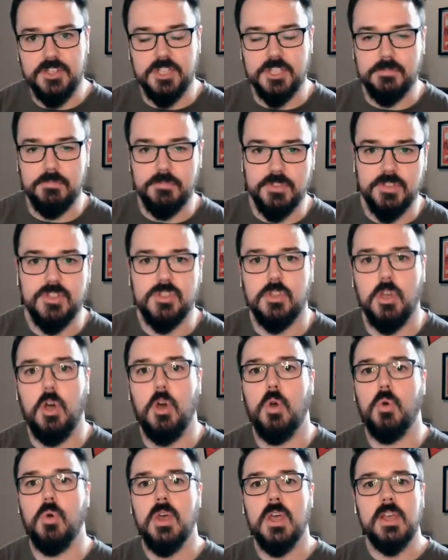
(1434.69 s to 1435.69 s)
He's just been
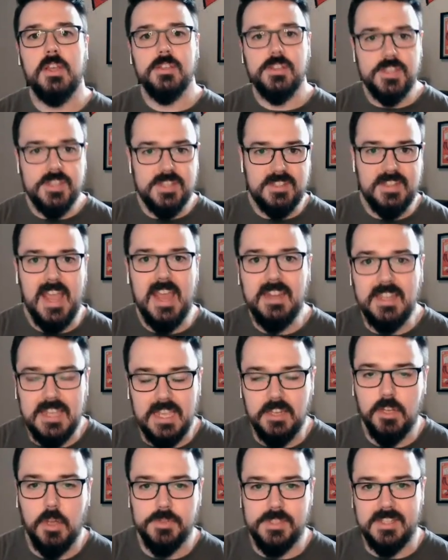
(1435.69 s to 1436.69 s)
so
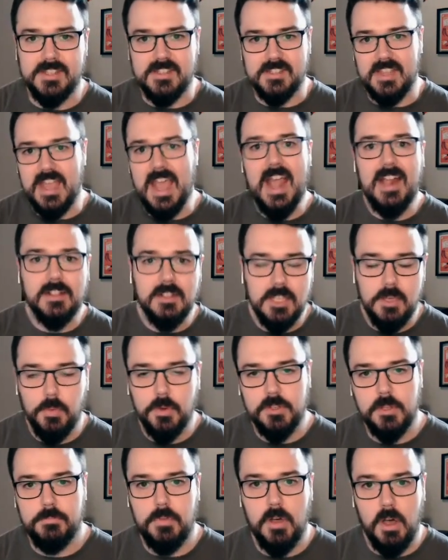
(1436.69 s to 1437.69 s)
steady and knows
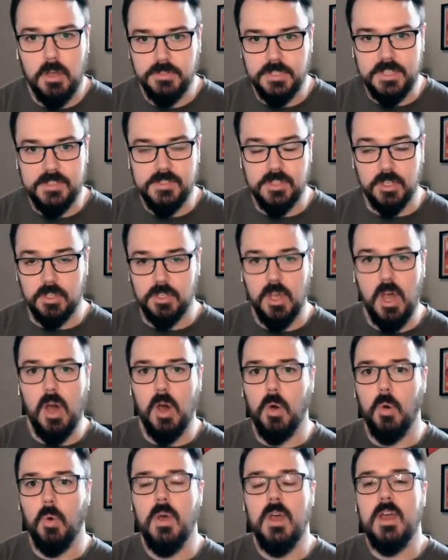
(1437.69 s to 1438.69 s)
exactly where the ball needs to
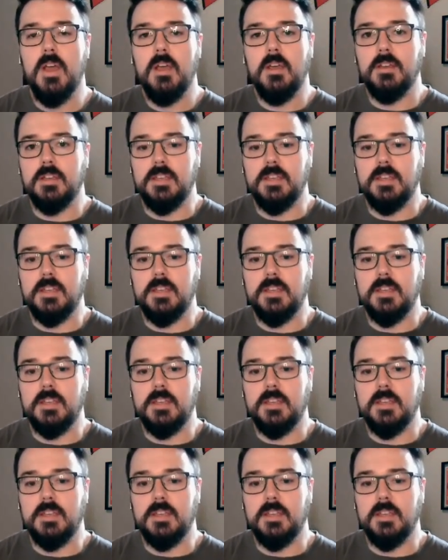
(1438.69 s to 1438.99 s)
go.